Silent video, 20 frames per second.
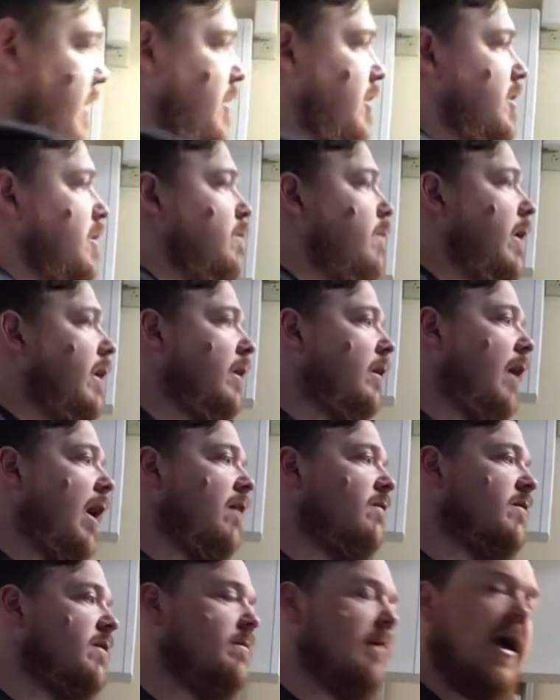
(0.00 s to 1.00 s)
just a regular
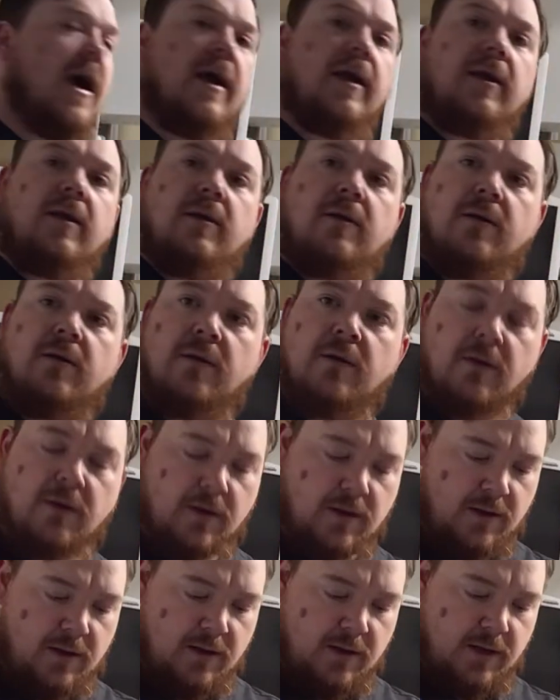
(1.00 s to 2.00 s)
IV bag,
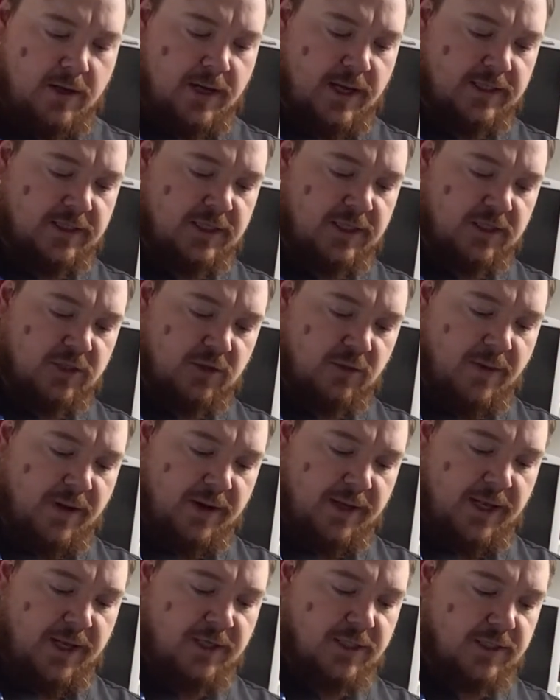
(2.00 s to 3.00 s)
it has additional
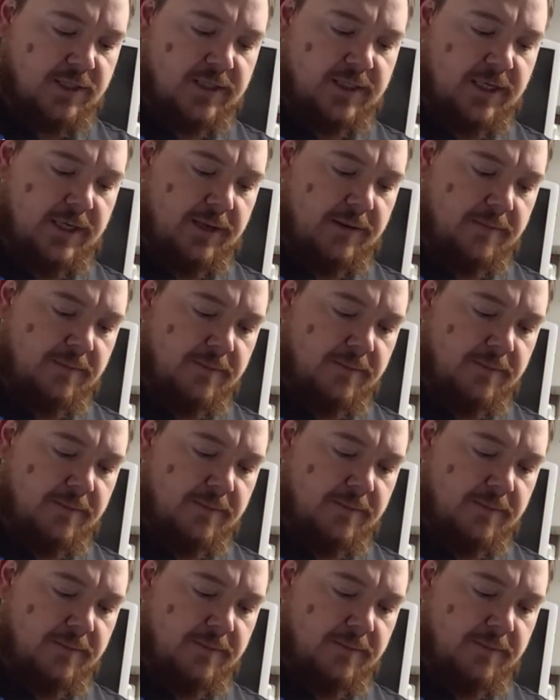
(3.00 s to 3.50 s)
medications in it.